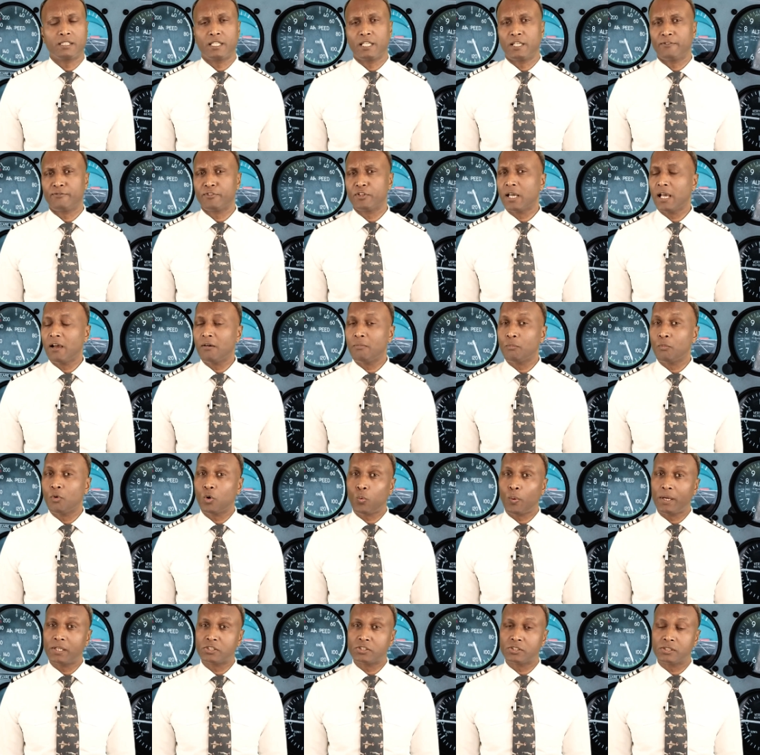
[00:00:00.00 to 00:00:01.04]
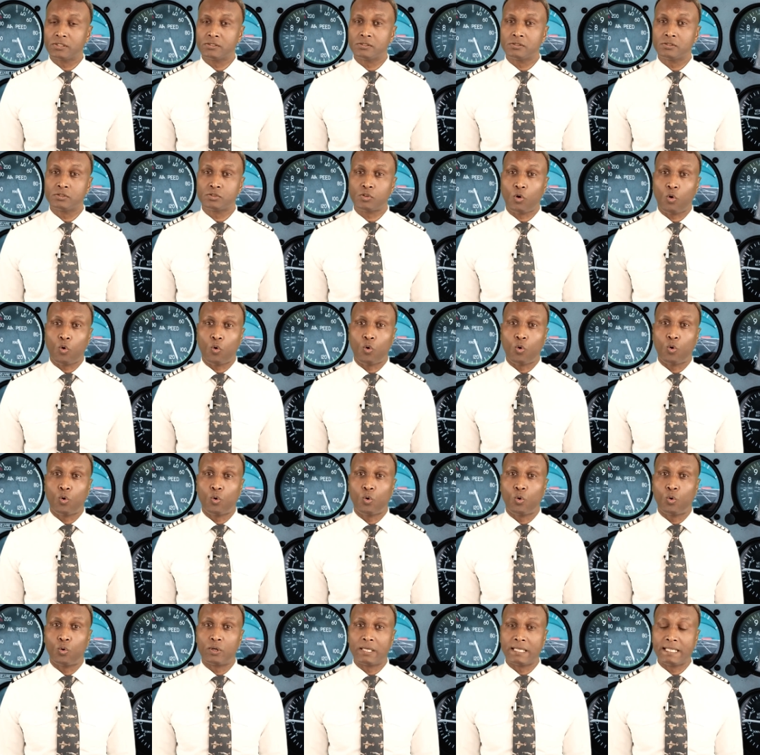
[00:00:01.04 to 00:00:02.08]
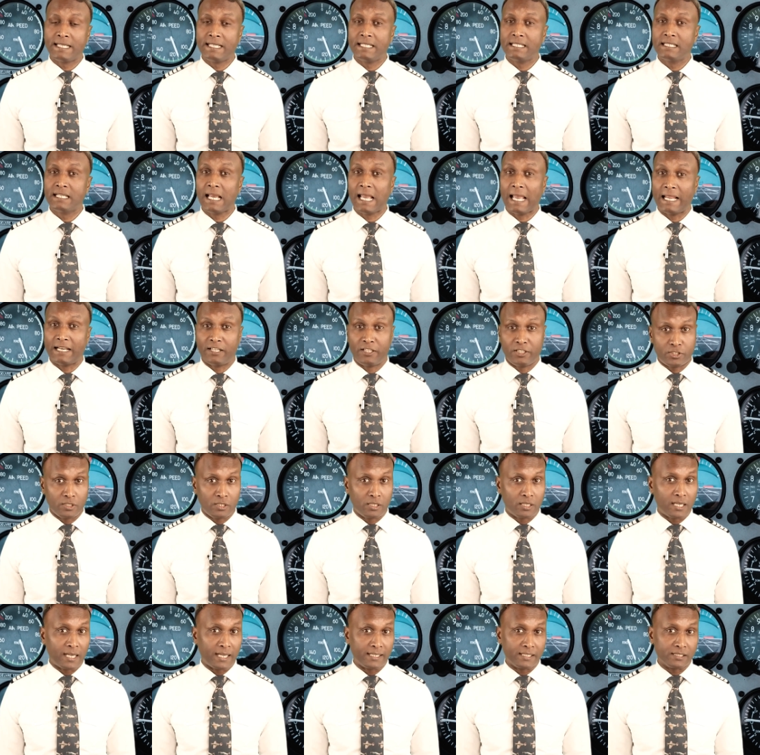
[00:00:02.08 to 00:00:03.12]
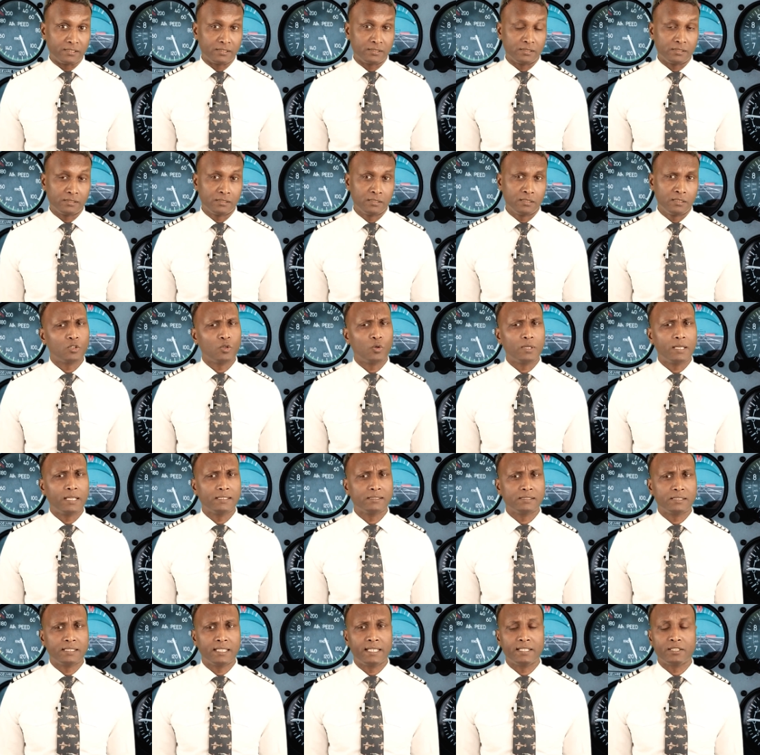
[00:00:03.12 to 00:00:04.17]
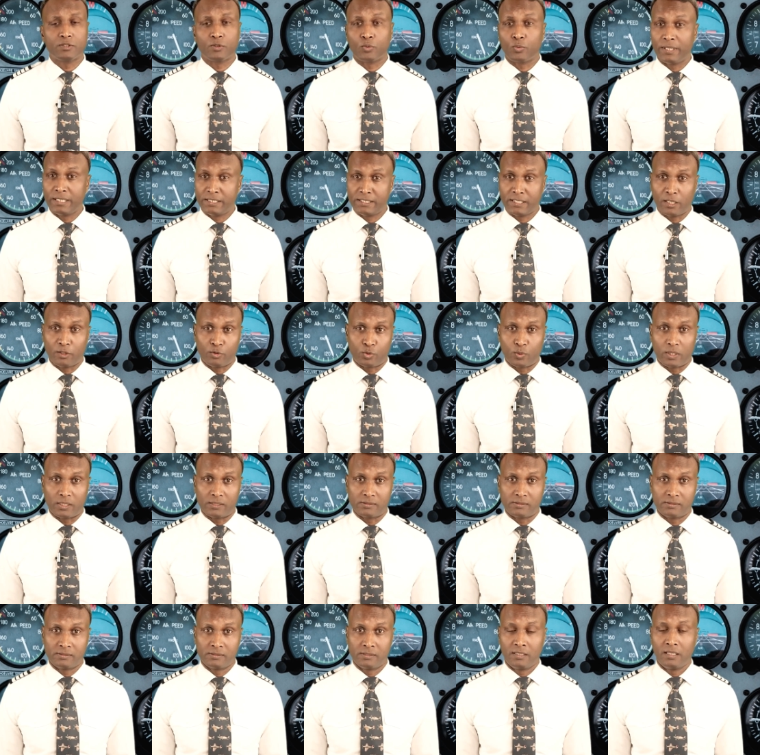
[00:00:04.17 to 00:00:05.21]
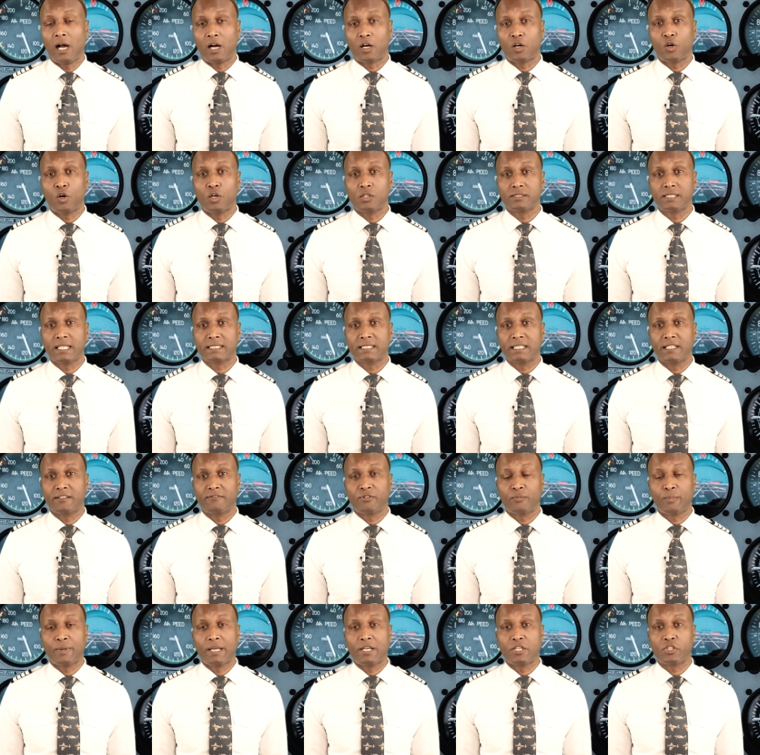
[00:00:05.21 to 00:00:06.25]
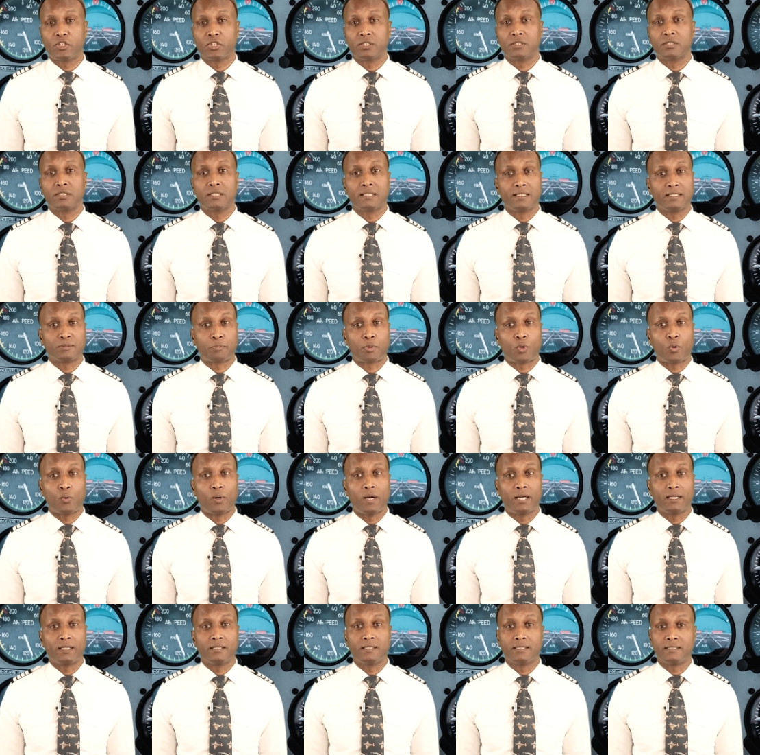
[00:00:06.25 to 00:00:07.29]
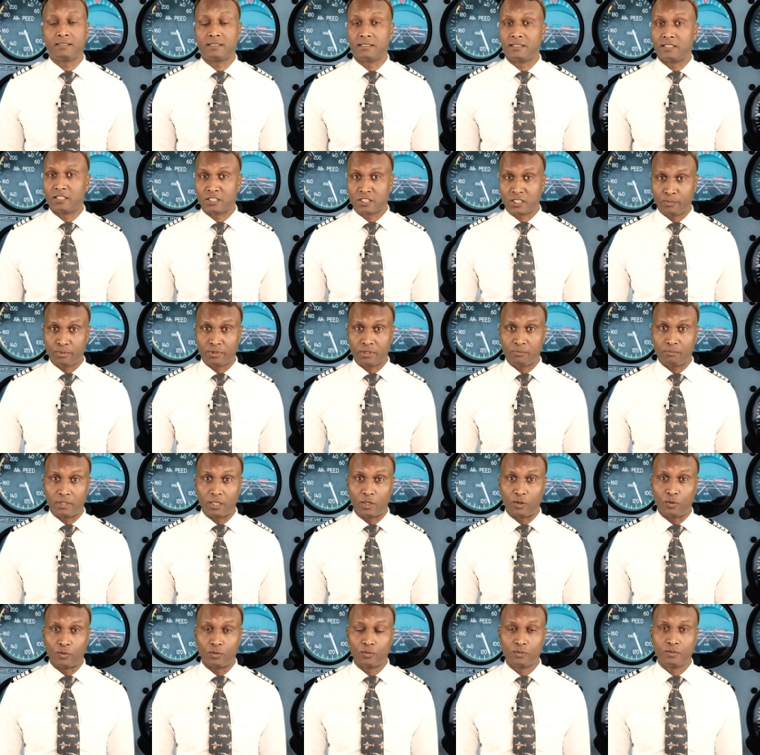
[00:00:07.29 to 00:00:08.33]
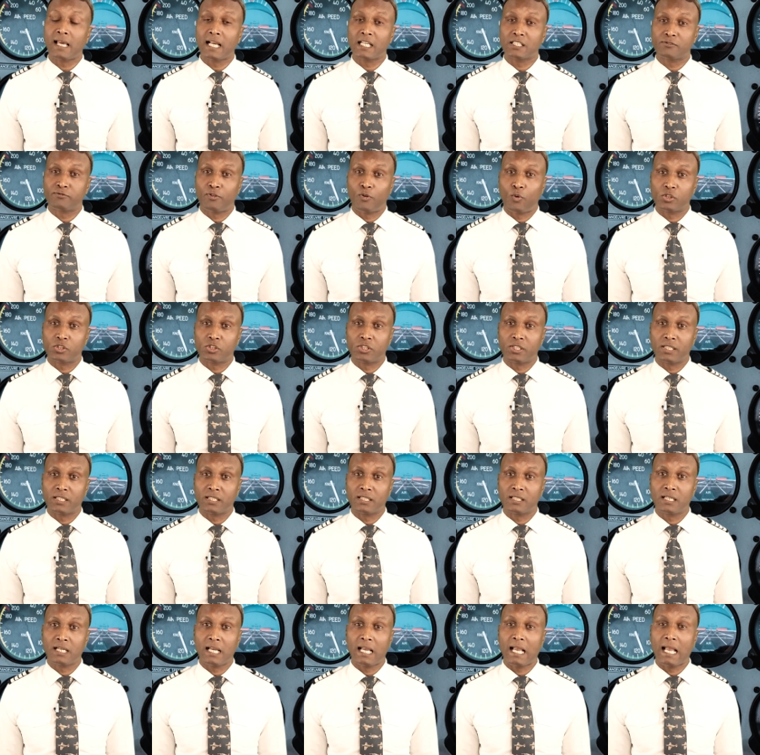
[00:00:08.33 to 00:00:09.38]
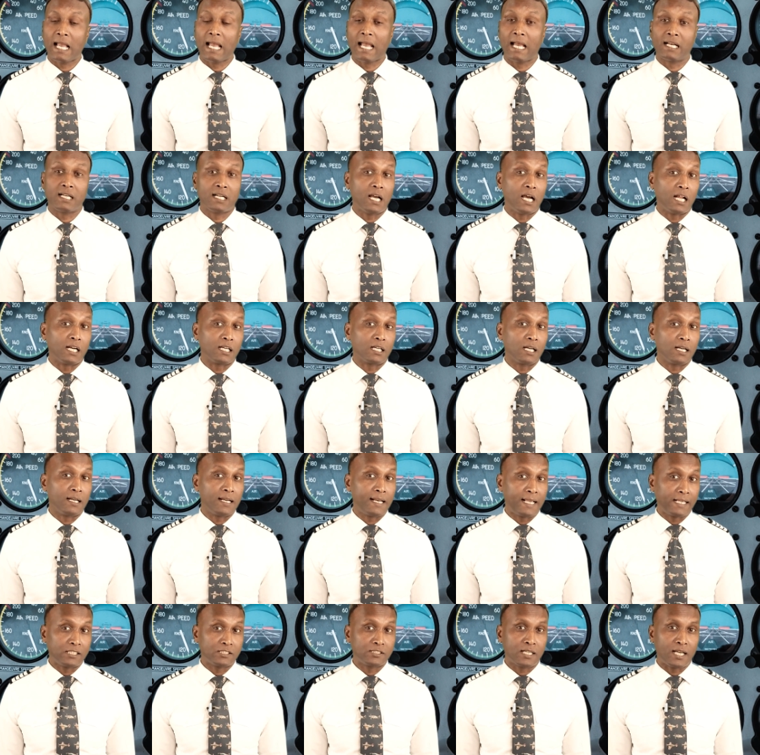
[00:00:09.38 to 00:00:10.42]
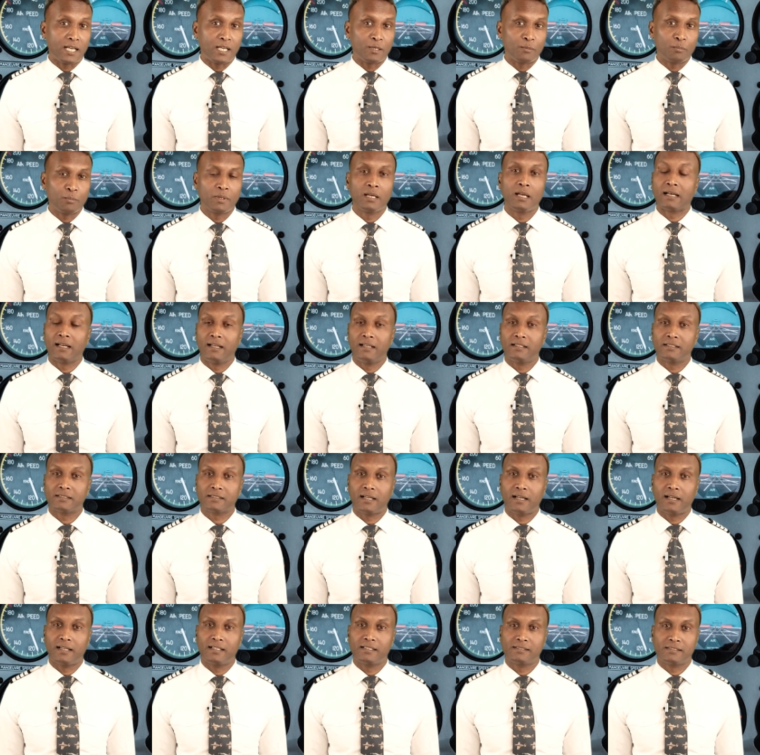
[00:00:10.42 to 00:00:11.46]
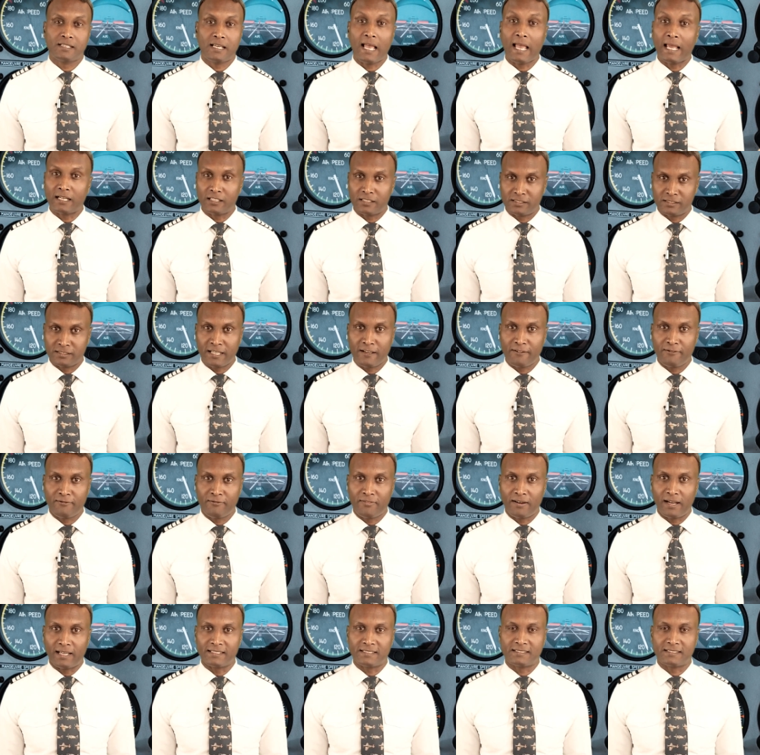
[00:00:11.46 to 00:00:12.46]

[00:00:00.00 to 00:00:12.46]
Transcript: But if you have more questions or need additional guidance, don't hesitate to reach out to us. Our contact information is provided in the description below. Thanks for watching and until next time, clear skies and safe